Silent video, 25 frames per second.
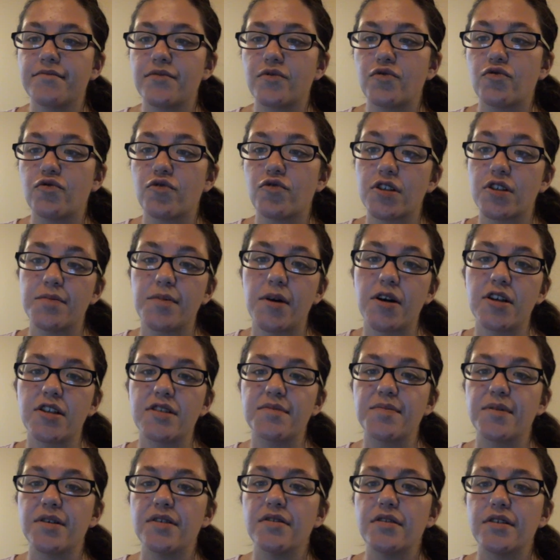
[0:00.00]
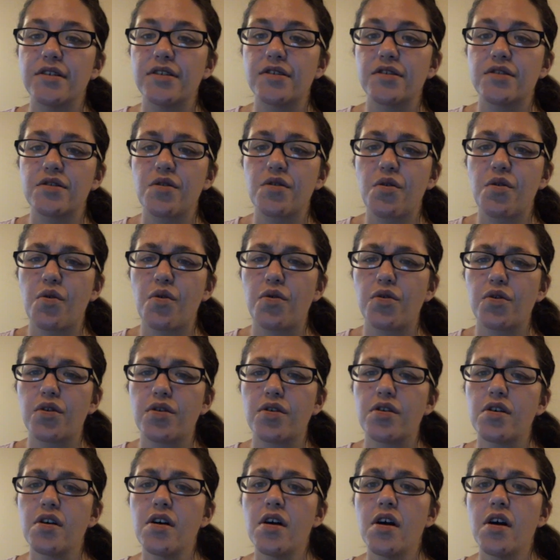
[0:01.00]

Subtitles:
responsibilities, or